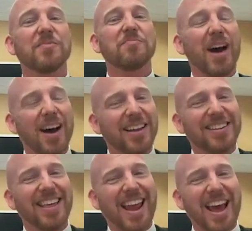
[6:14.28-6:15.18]

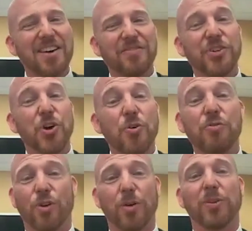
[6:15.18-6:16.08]
but they have no
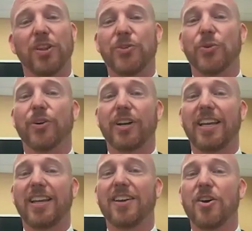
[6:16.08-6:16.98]
formal
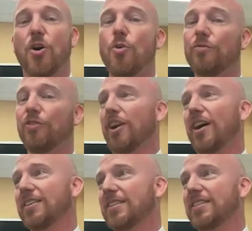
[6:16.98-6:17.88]
authority over
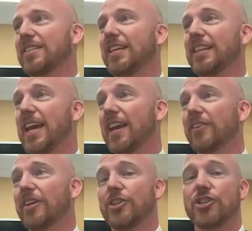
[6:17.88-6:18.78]
us in the
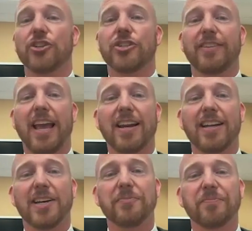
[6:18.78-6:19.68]
Anglican Church of
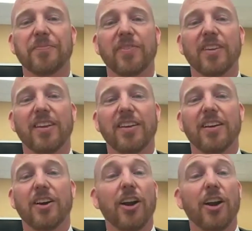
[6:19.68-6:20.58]
Canada.
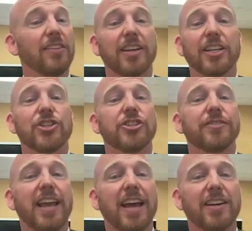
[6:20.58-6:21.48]
Our Anglican
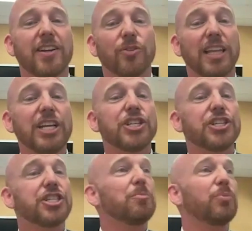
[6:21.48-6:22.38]
Church of Canada
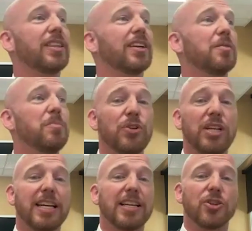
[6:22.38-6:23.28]
relationship with the
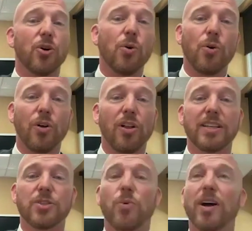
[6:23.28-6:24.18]
communion as a
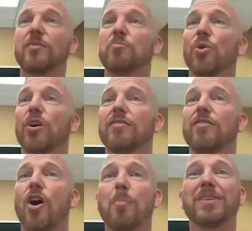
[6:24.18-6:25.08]
whole is one more of
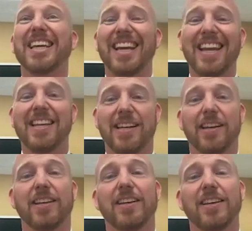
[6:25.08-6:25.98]
opting
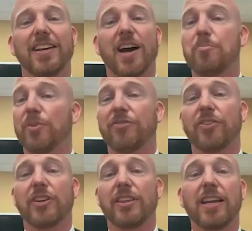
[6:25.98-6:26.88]
in. I
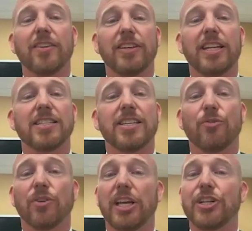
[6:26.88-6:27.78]
prefer to think of it as
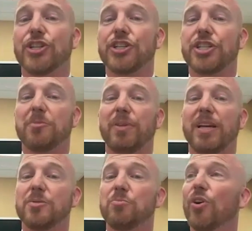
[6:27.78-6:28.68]
a relationship
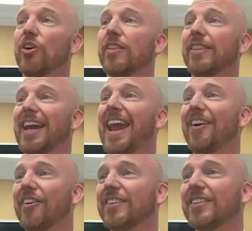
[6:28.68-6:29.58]
based more on the
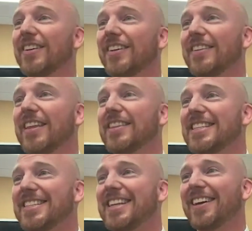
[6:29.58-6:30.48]
carrot than the
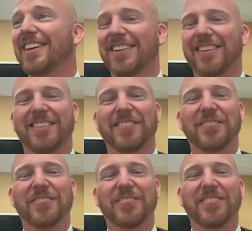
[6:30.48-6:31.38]
stick.
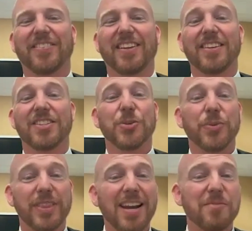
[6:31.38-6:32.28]
So
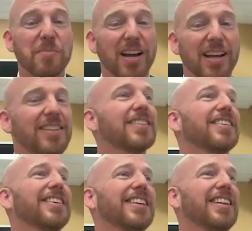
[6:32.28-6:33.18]
with that in mind,
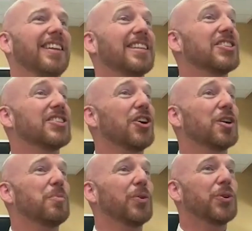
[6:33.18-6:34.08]
let's
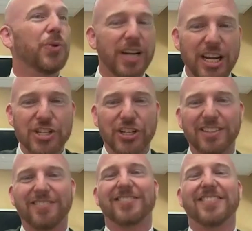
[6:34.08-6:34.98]
talk about the coronation.